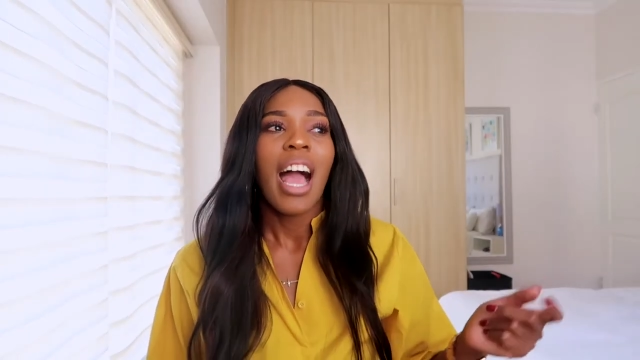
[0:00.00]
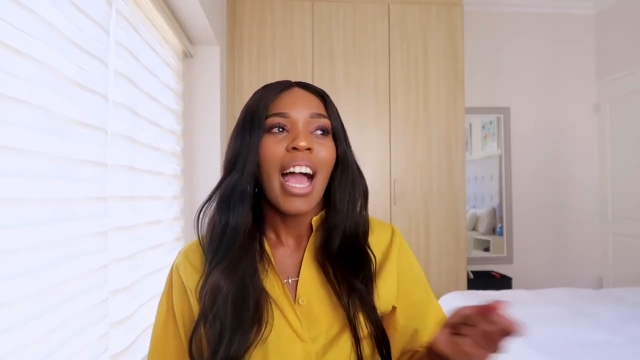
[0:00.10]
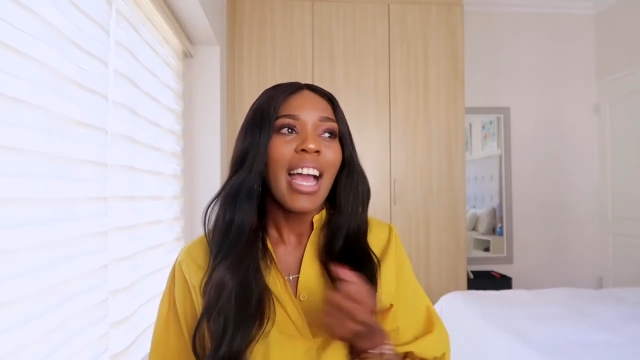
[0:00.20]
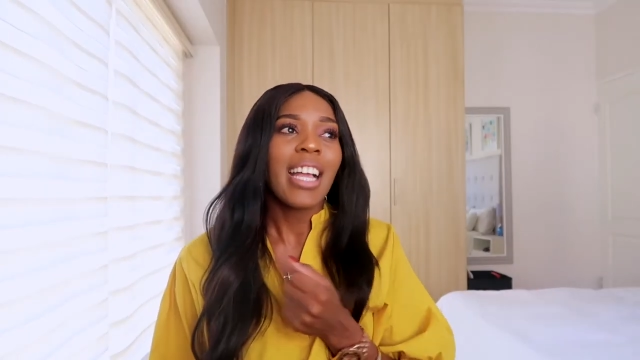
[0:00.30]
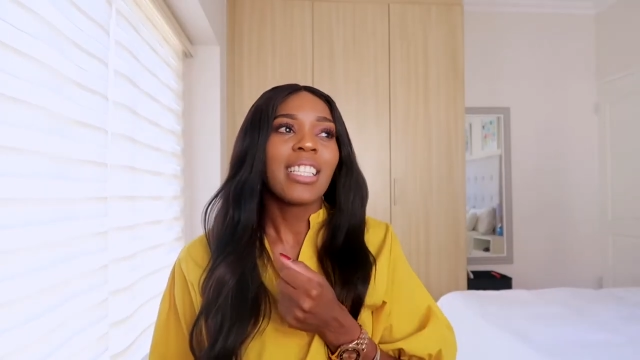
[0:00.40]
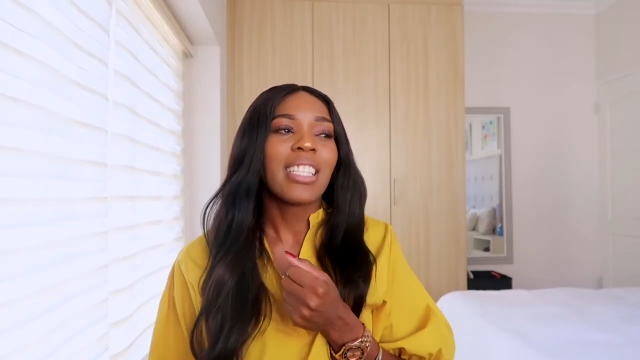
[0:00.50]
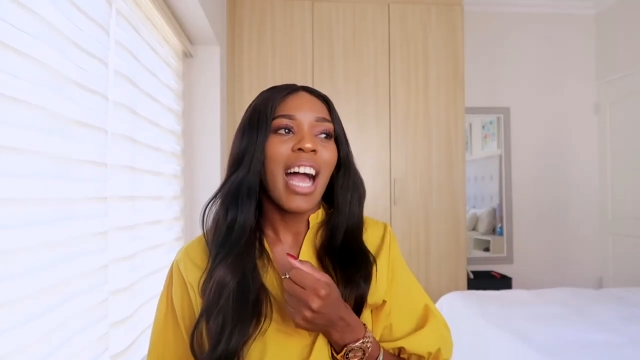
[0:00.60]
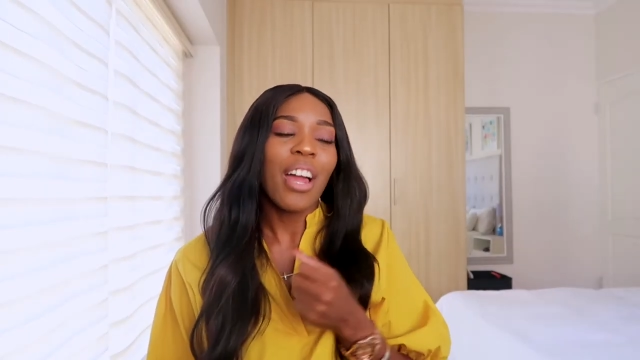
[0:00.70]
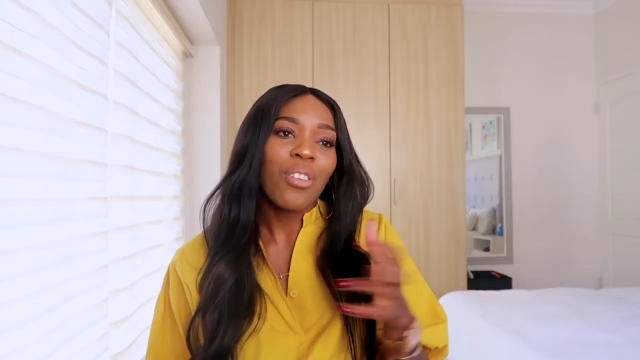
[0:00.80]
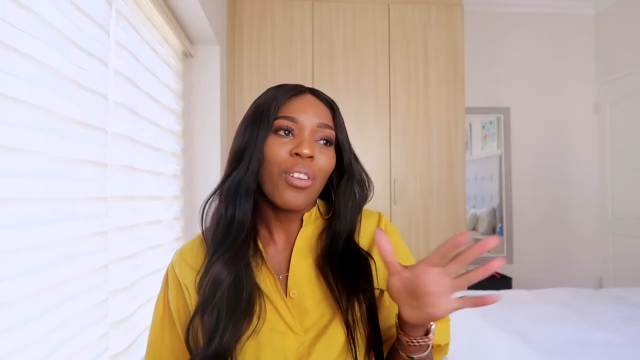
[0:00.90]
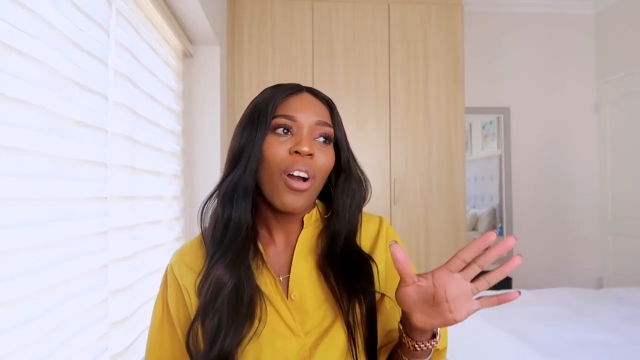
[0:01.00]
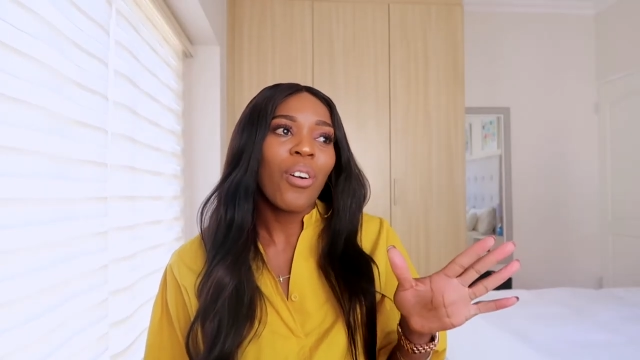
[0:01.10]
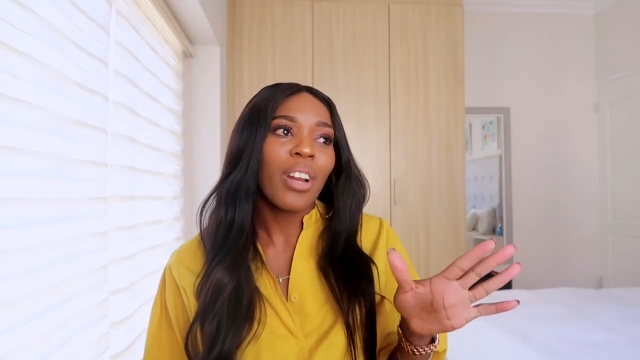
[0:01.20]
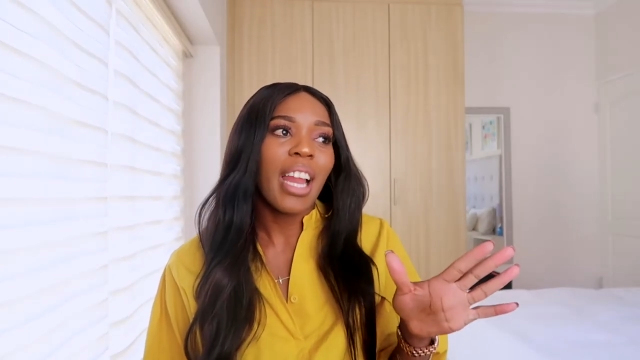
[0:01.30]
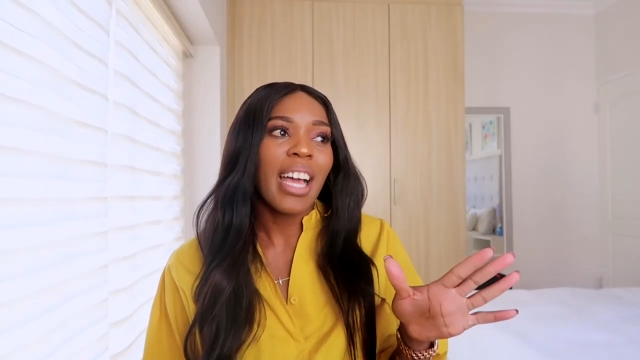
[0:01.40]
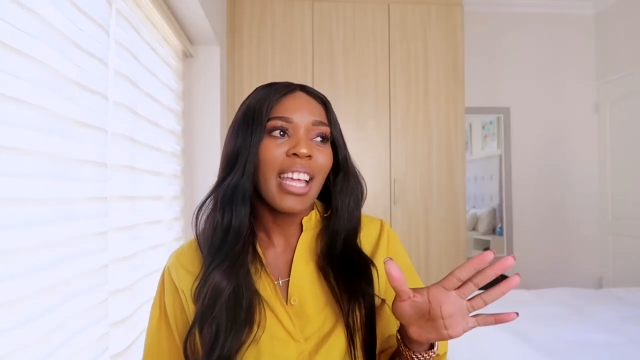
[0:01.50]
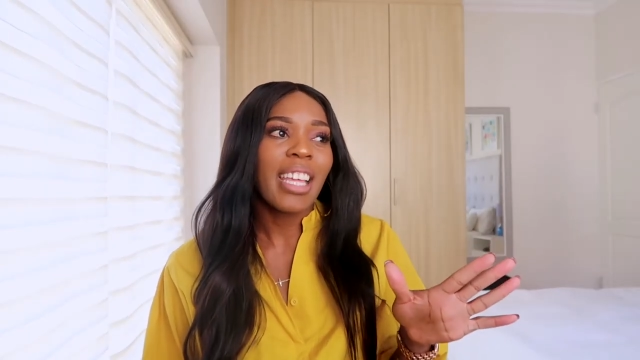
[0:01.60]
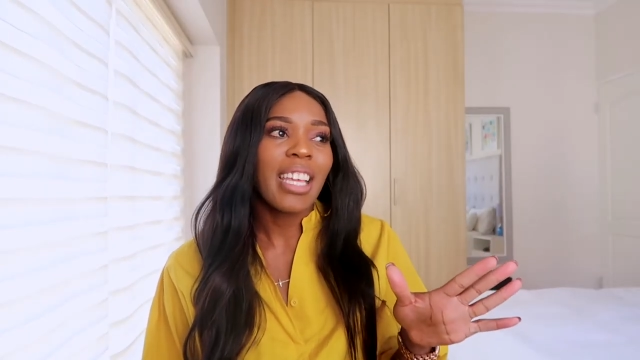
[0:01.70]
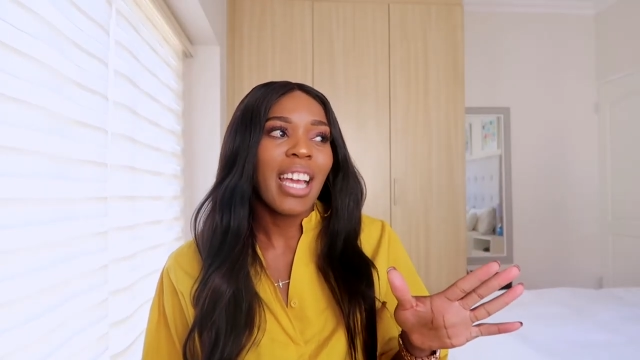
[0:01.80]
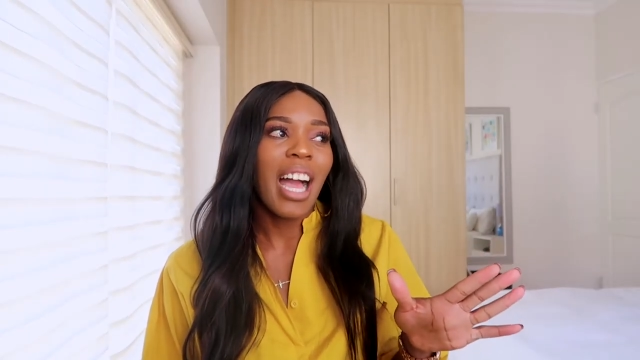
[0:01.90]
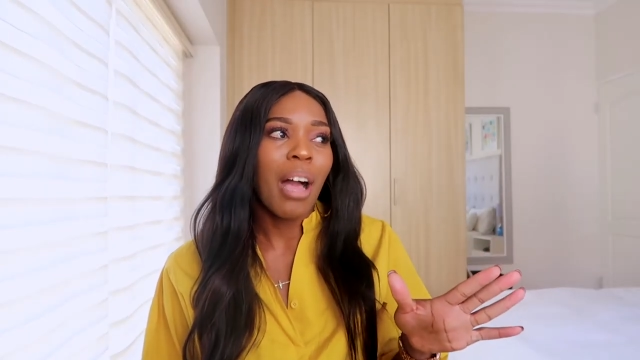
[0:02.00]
And I don't know, like,